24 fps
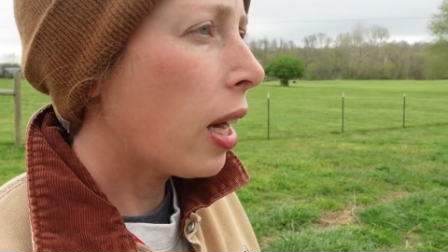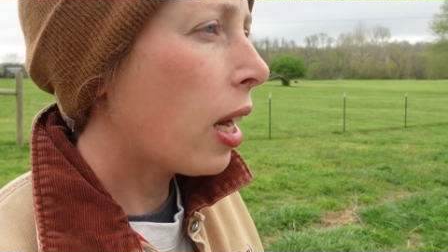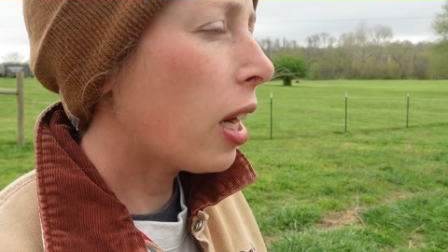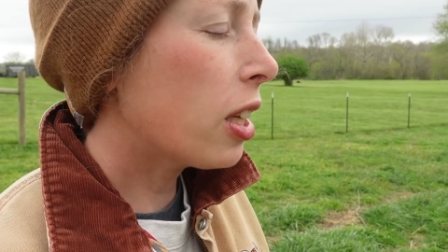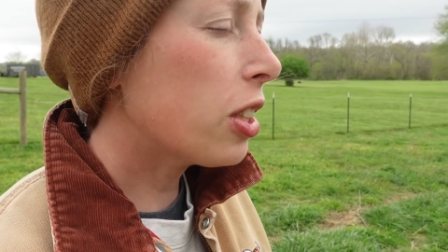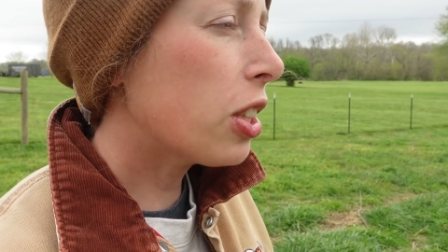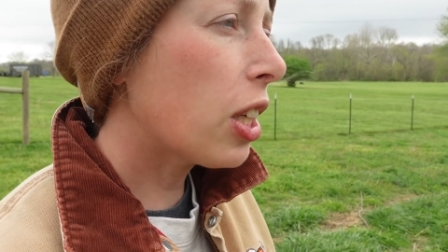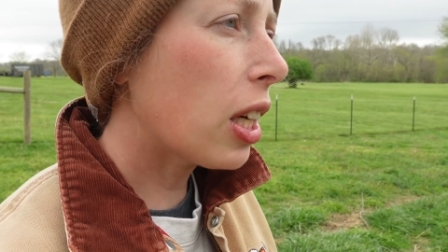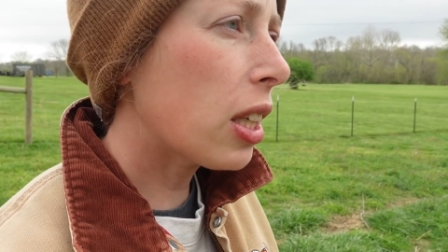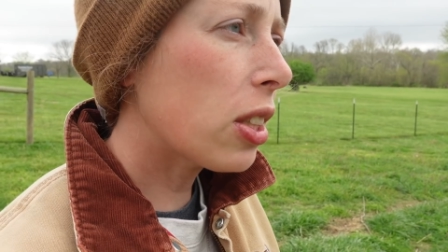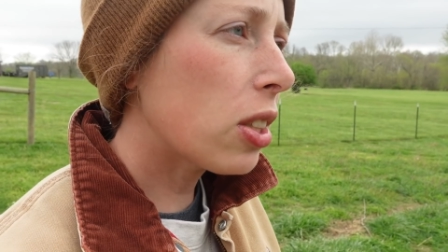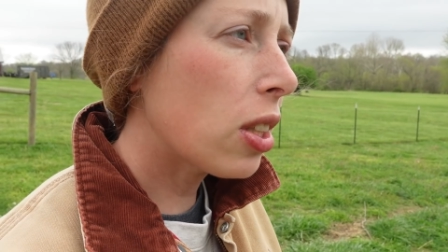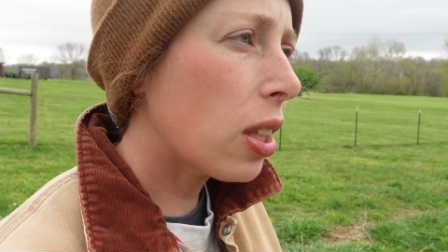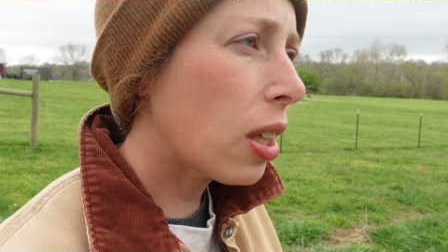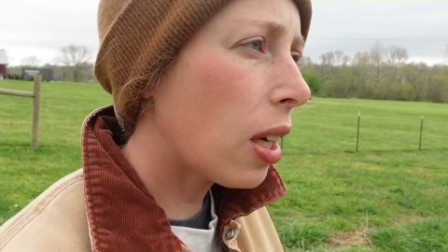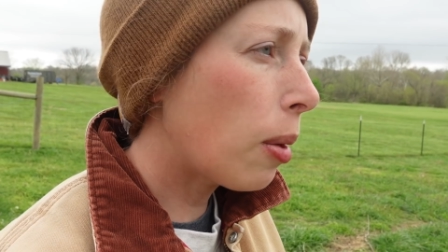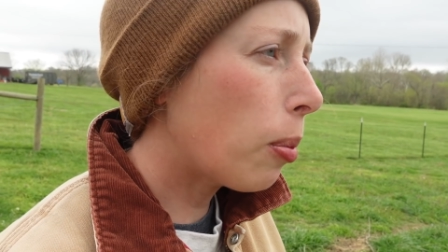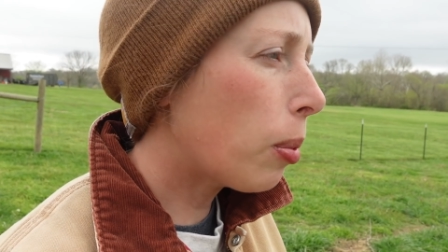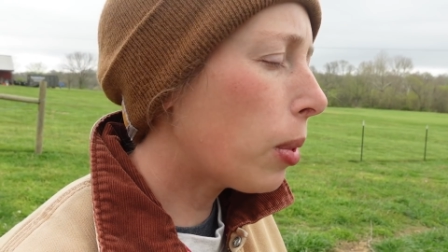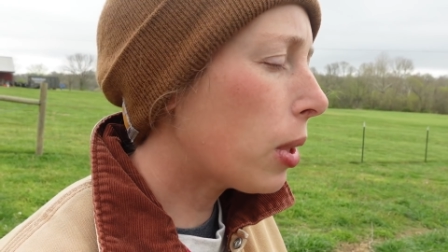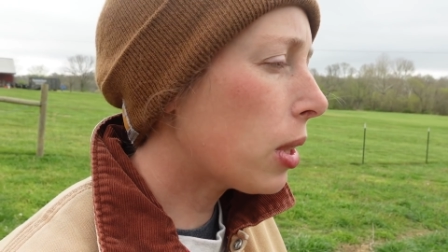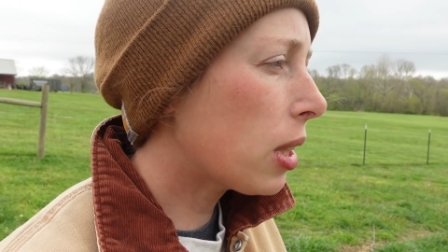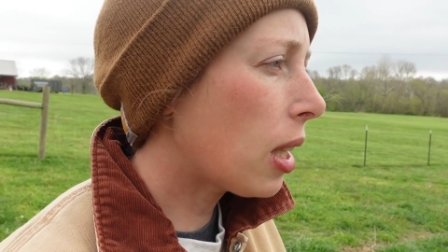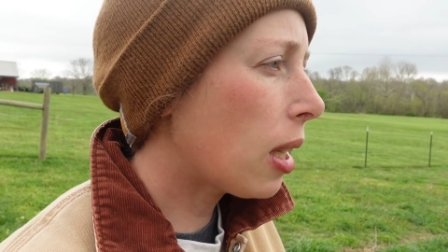I checked her a
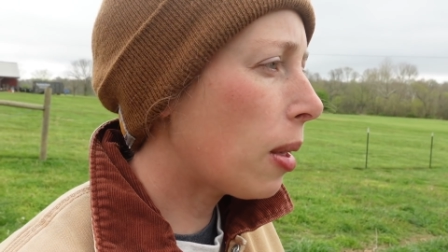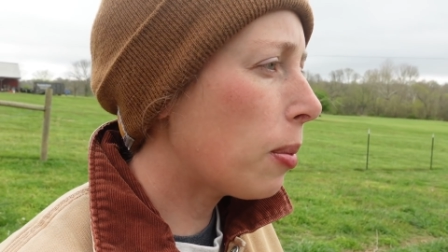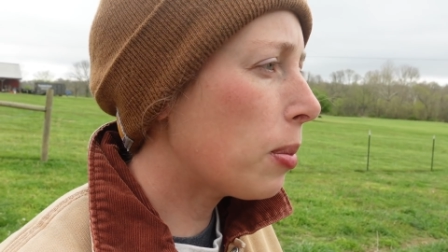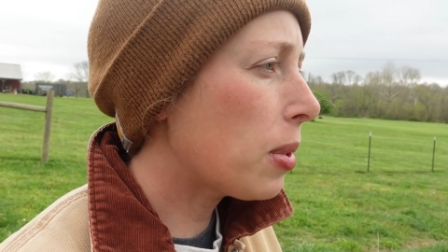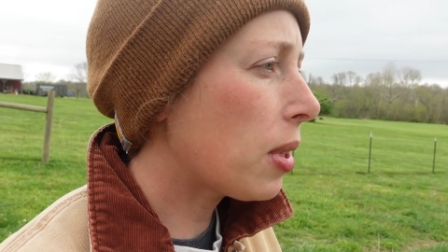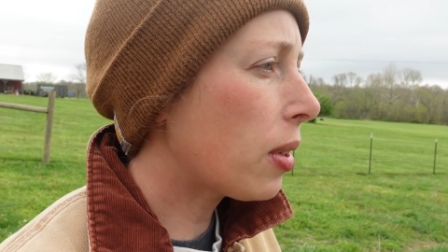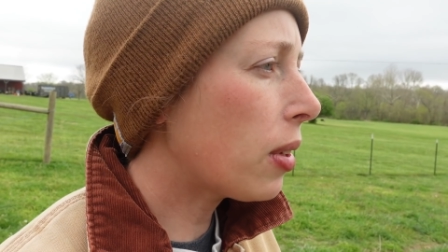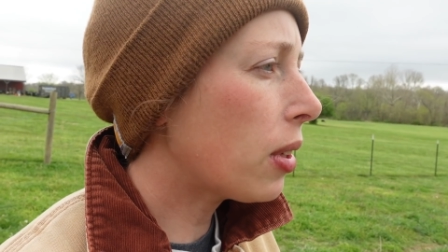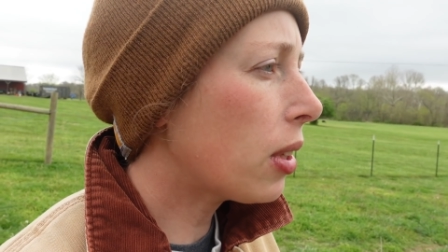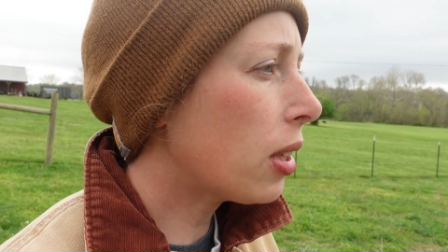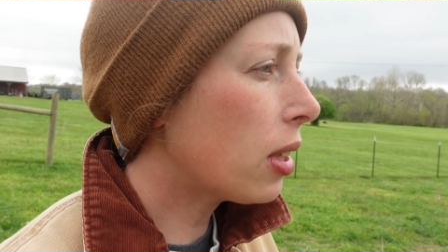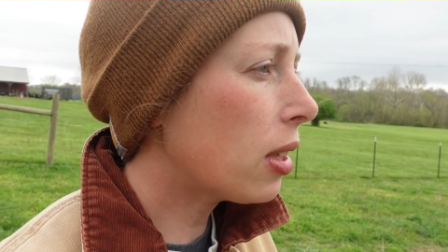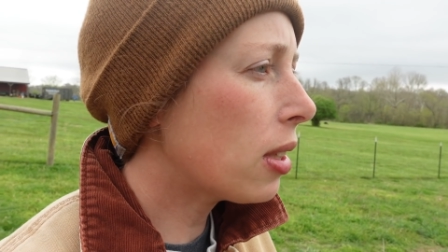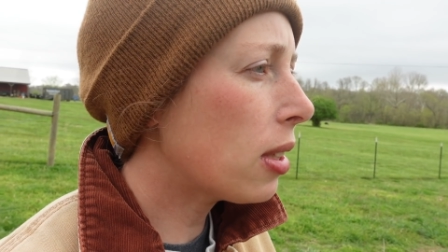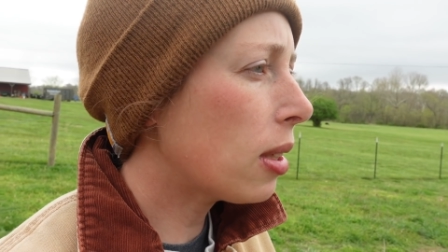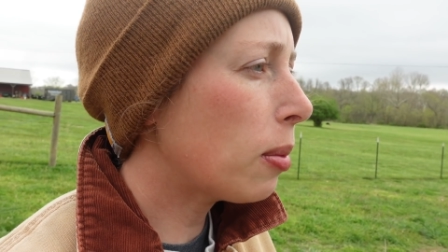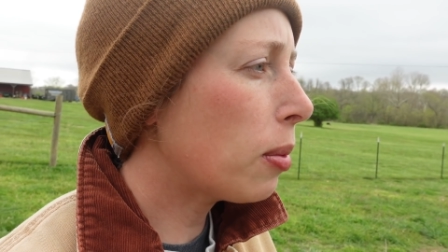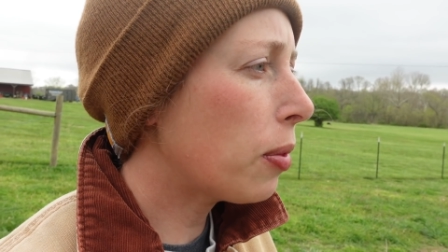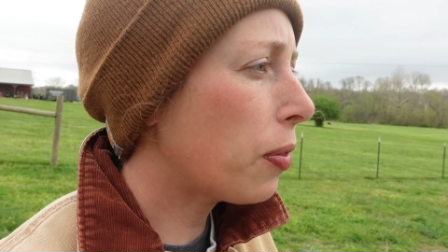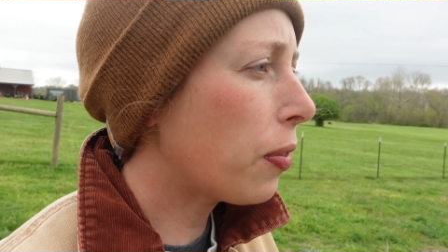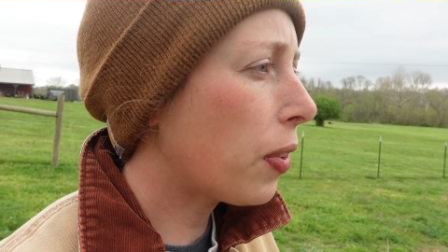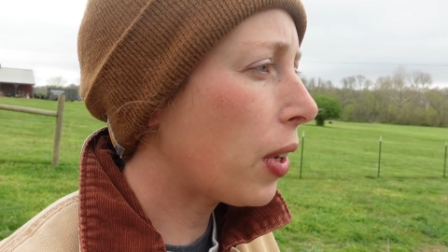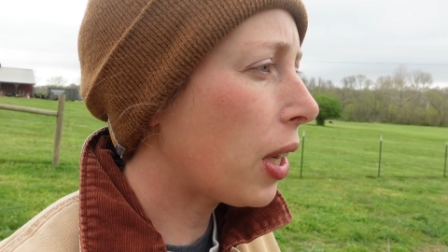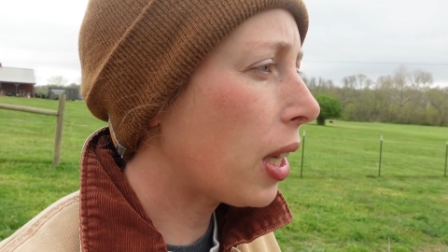couple of times. Everything
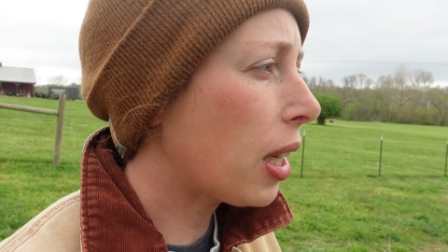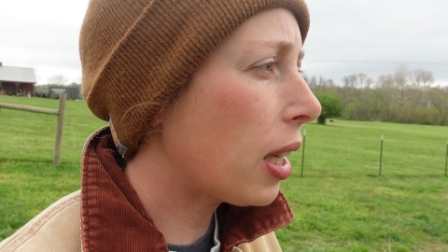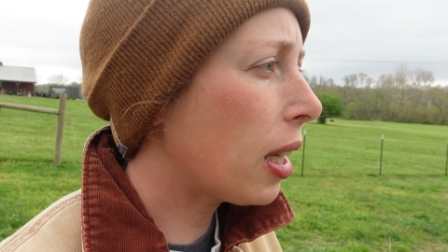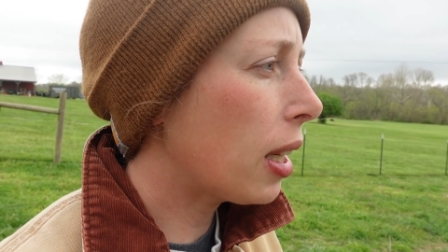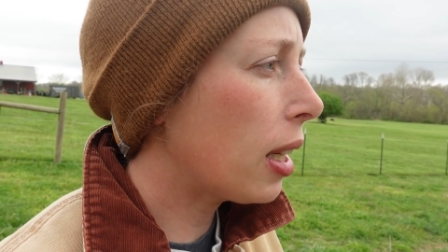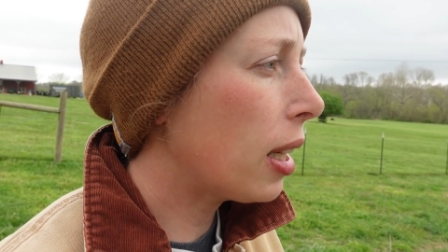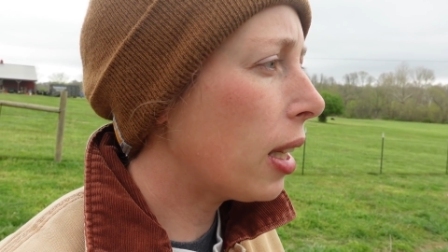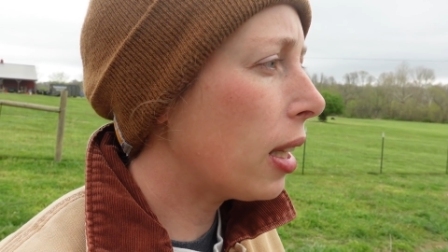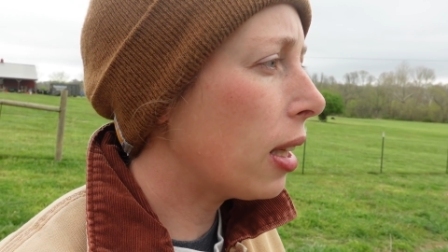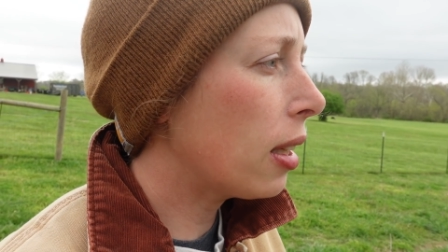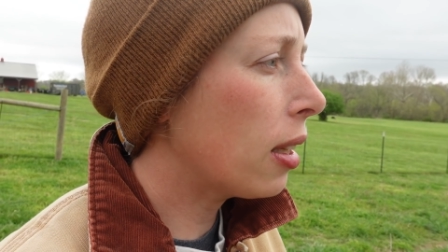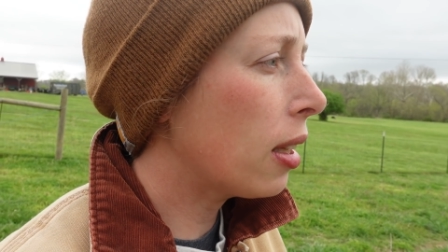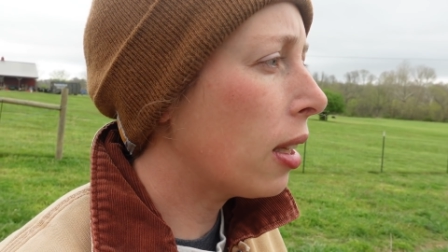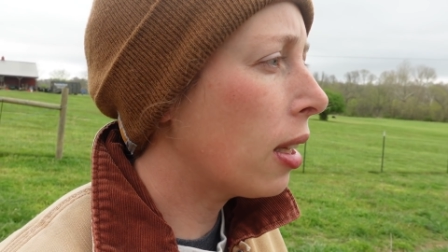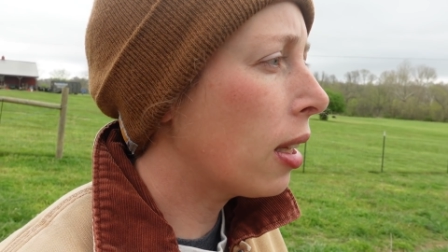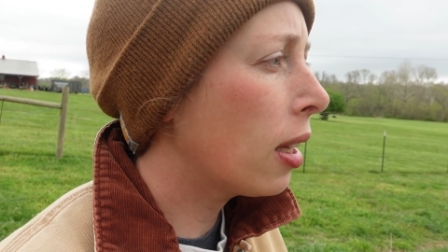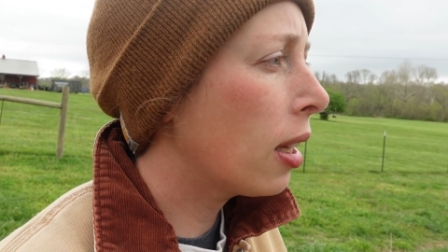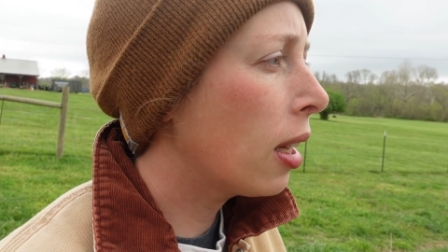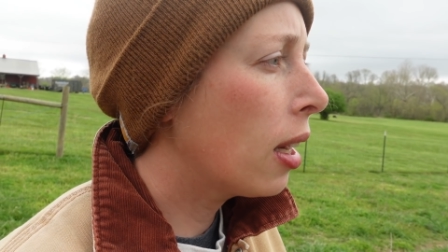seemed fine.